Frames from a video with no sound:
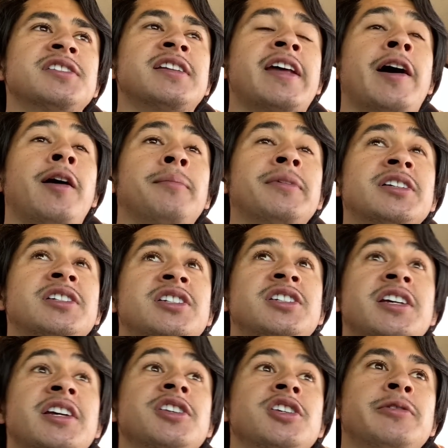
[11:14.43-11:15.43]
in how much
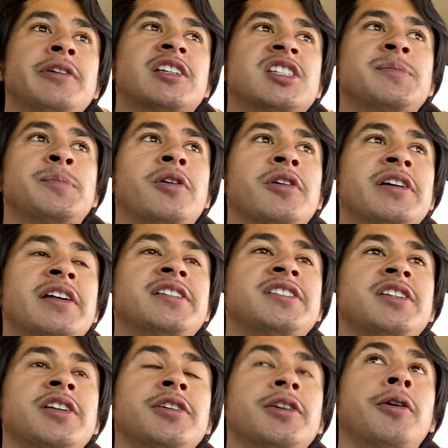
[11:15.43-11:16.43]
shit you experience
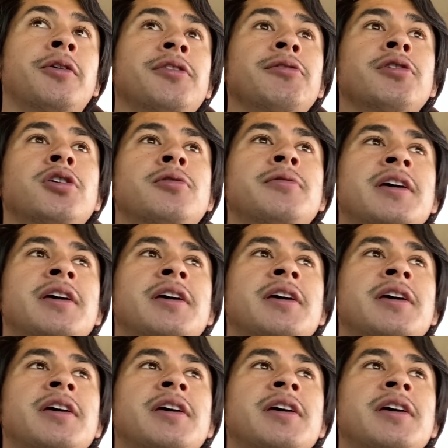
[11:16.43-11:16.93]
and go through,